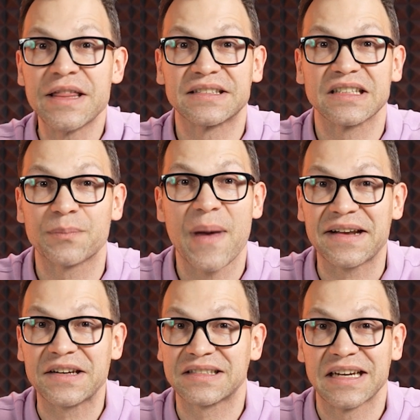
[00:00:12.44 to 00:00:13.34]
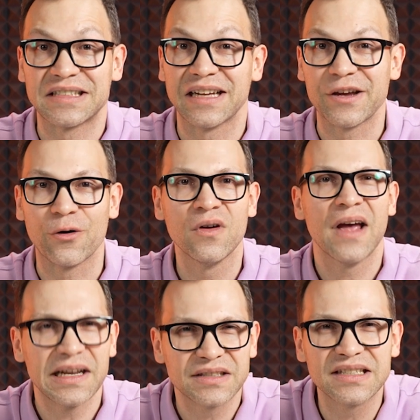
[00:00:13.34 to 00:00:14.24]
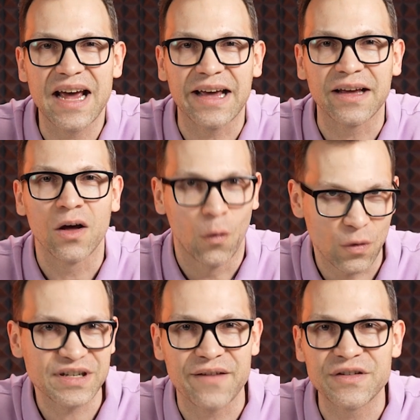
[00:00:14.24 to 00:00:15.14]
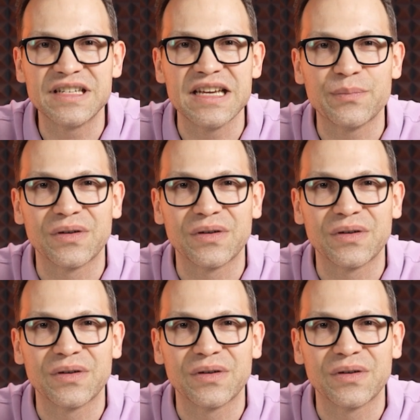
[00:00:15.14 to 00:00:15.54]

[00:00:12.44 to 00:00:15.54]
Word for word: This is madness, I tell you. And today, we're diving deep.